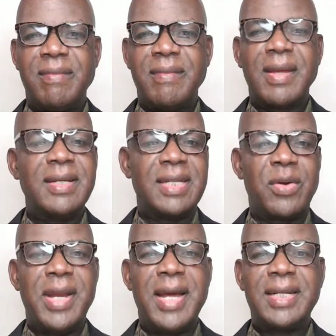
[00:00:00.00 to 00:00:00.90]
Stay
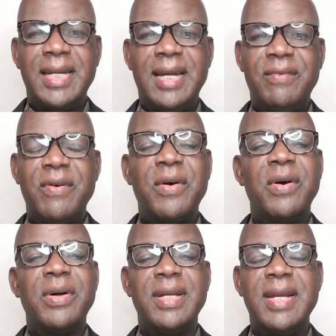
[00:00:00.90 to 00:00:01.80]
connected
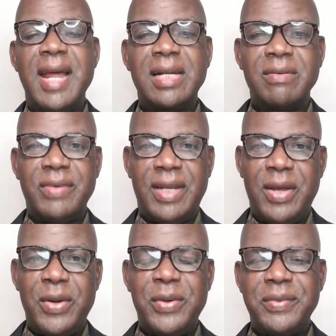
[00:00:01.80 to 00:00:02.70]
for the next
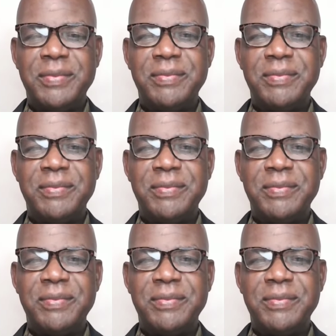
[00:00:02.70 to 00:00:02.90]
video.